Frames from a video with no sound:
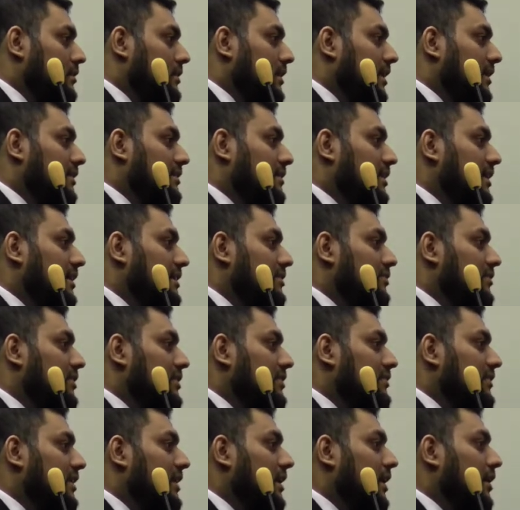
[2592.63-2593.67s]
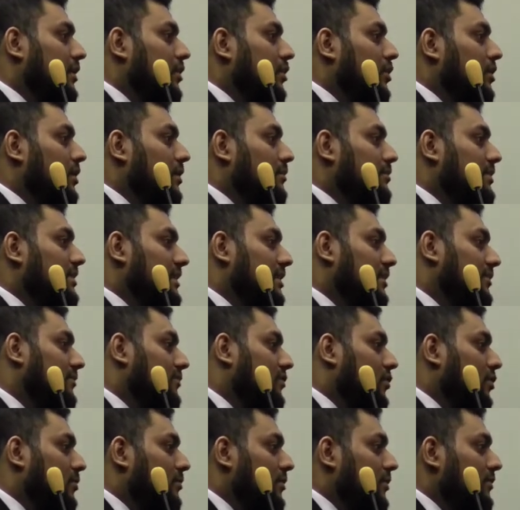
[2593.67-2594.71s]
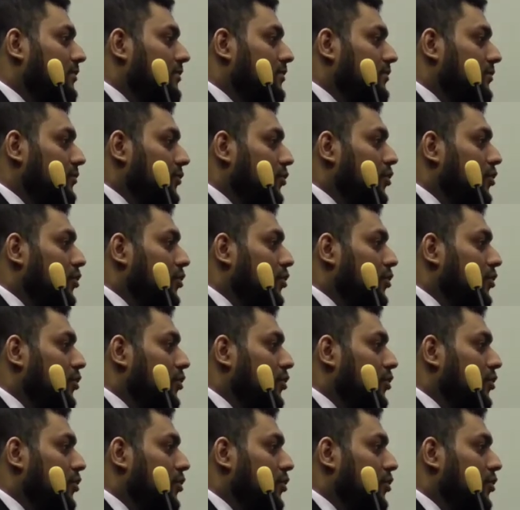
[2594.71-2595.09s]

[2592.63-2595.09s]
That things which we cannot represent in form of